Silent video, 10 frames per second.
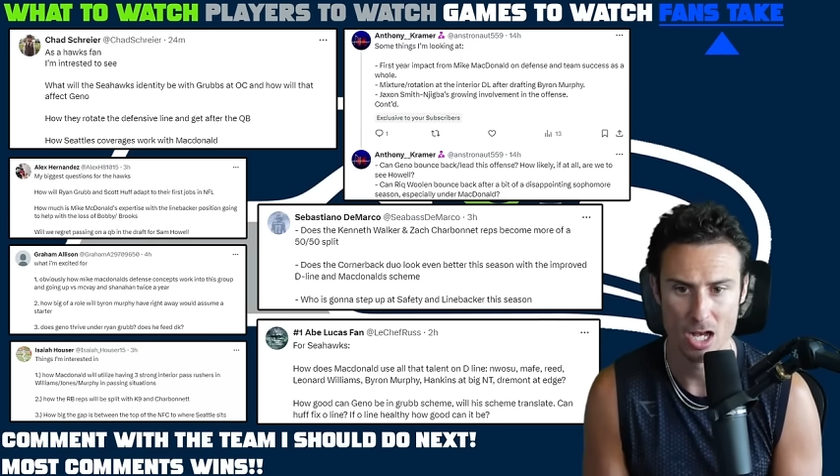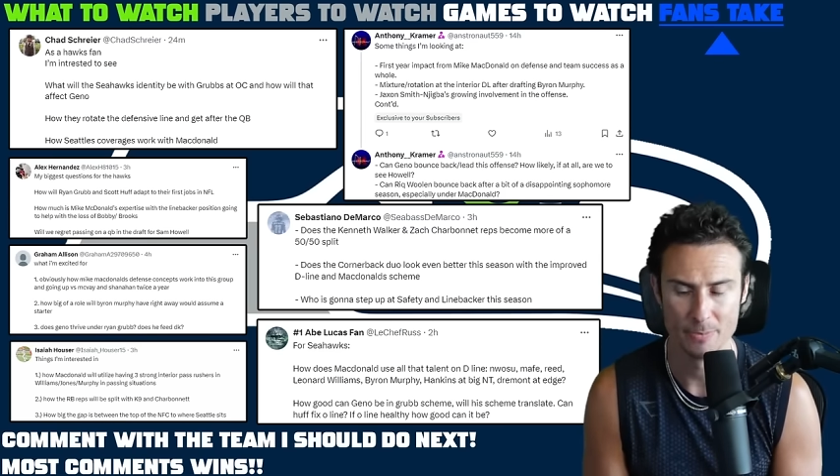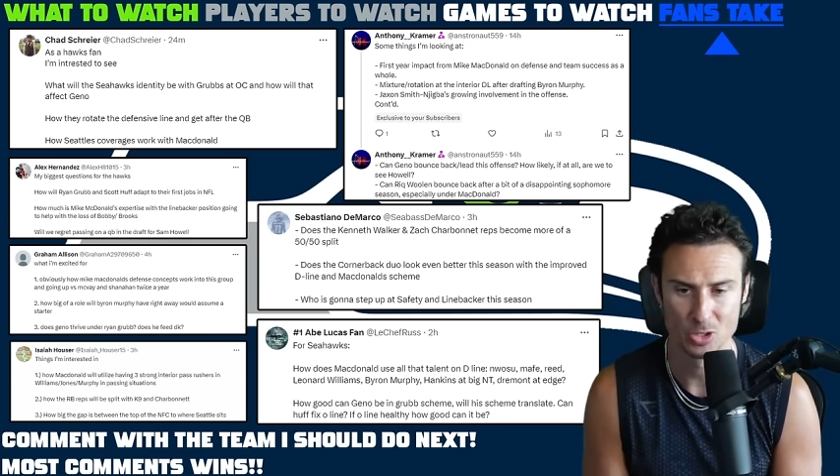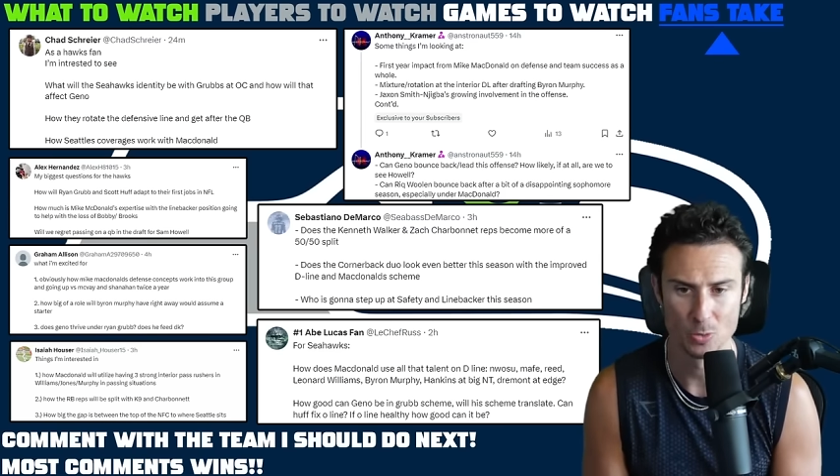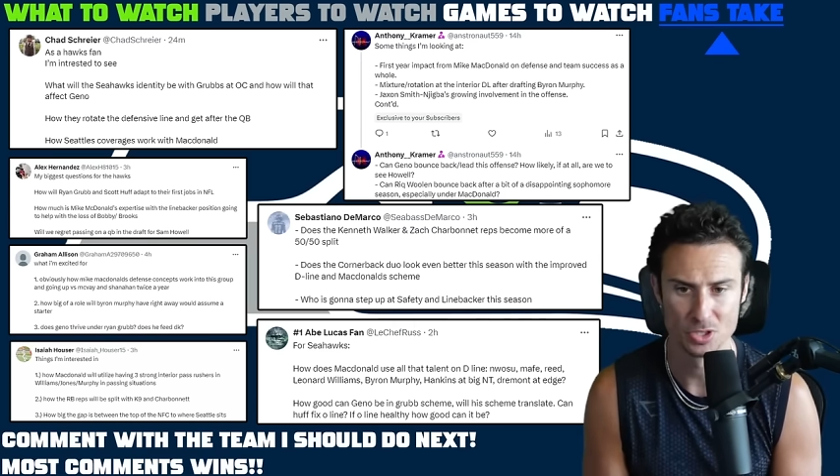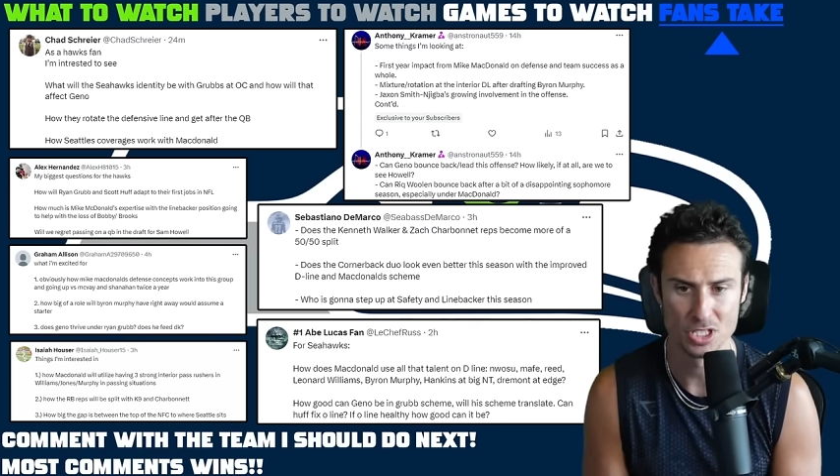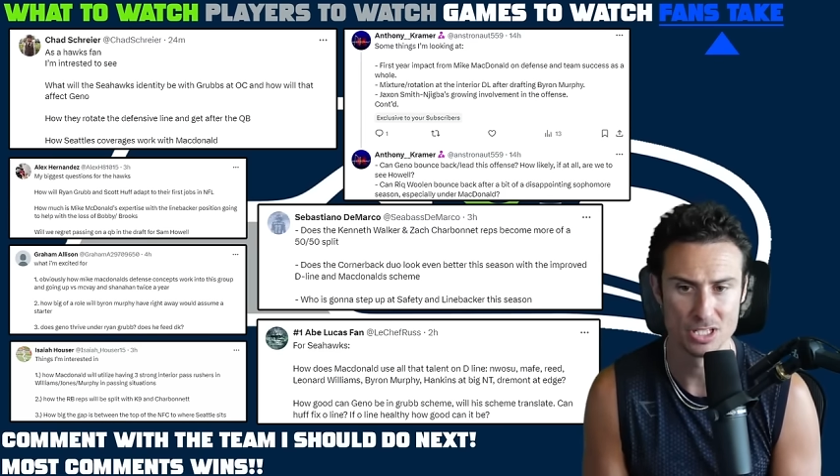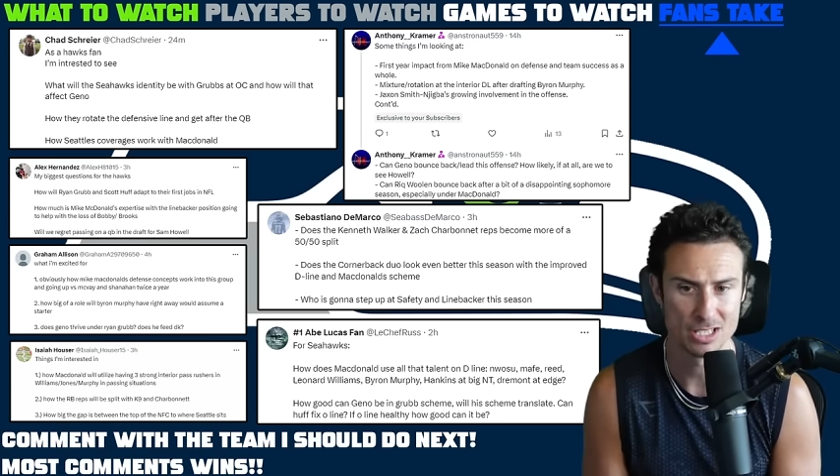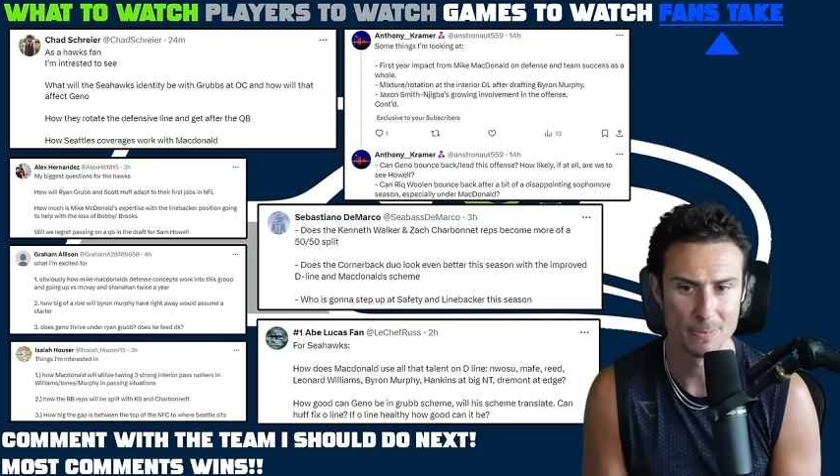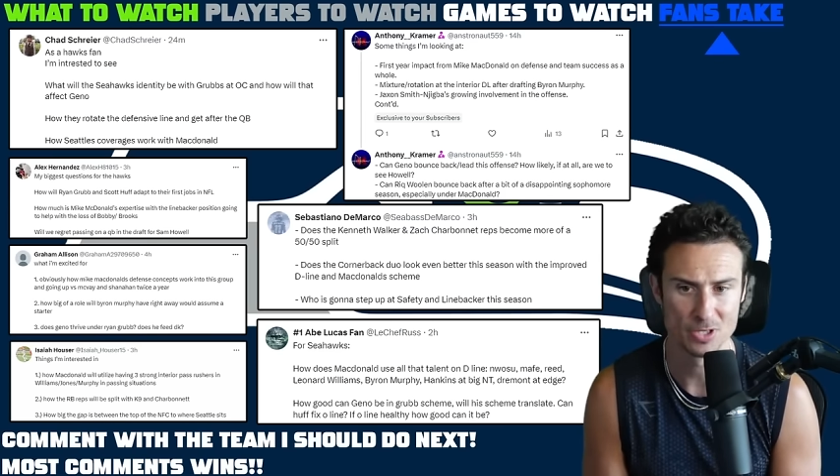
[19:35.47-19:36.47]
So we'll see
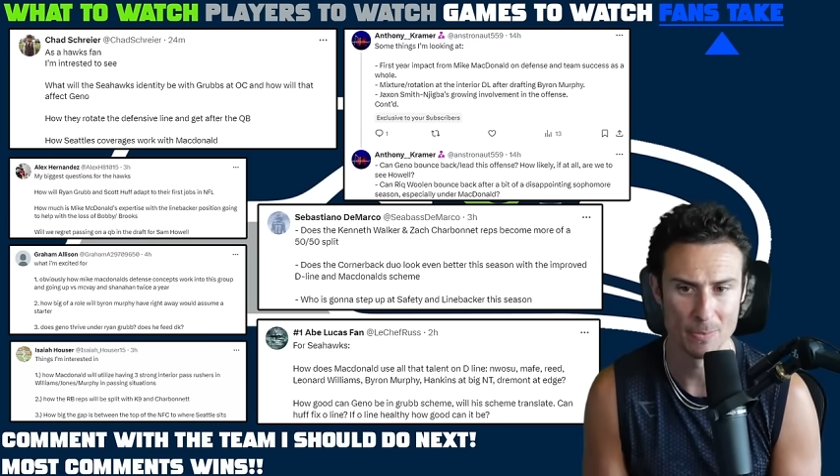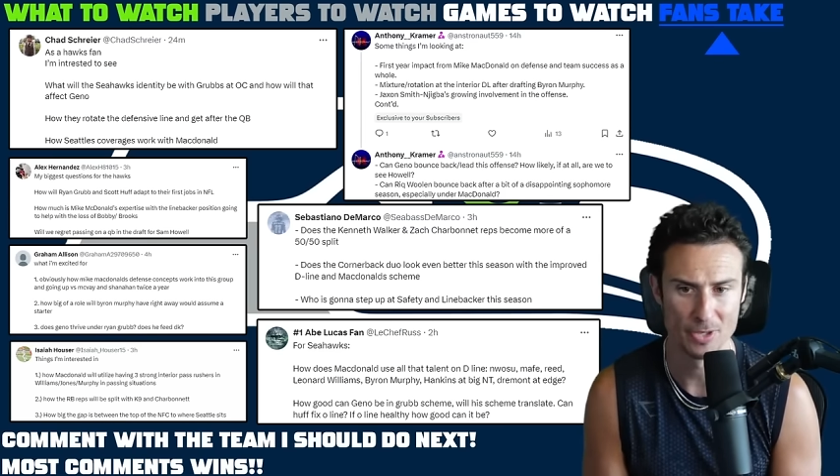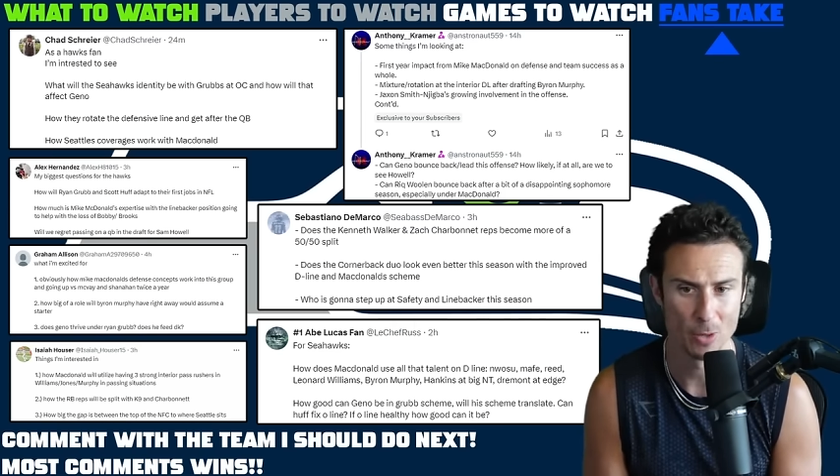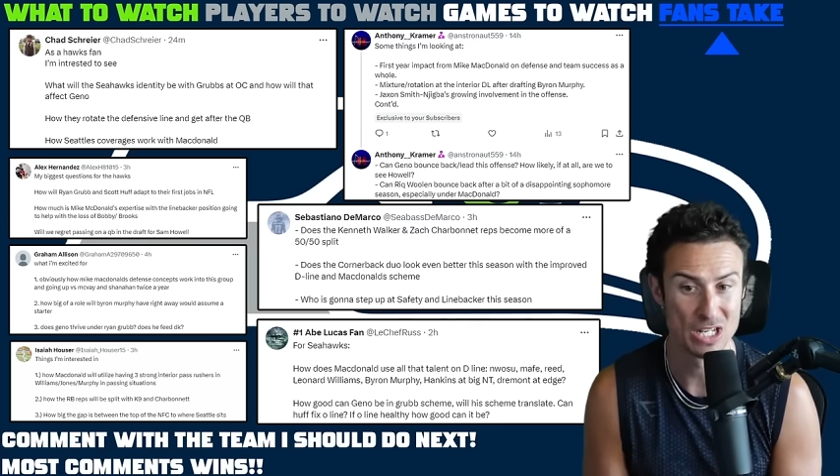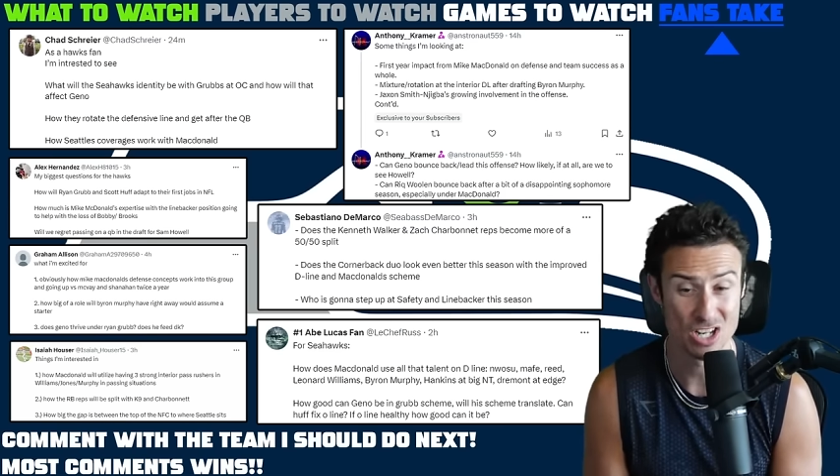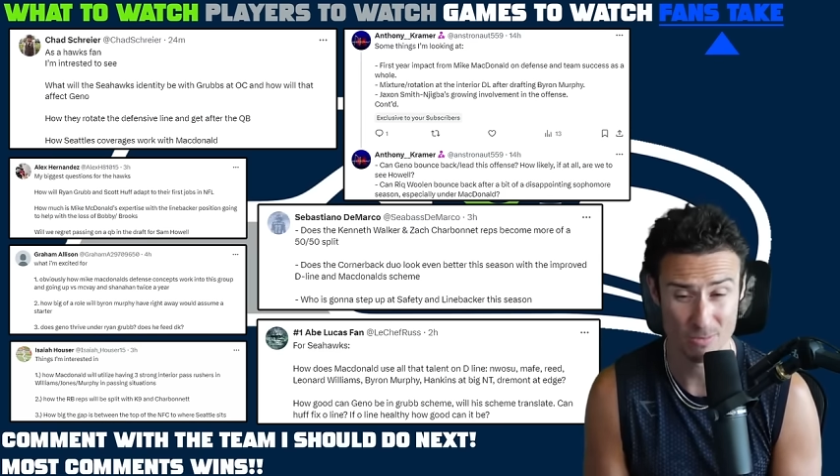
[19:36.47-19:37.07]
steps up there. We talk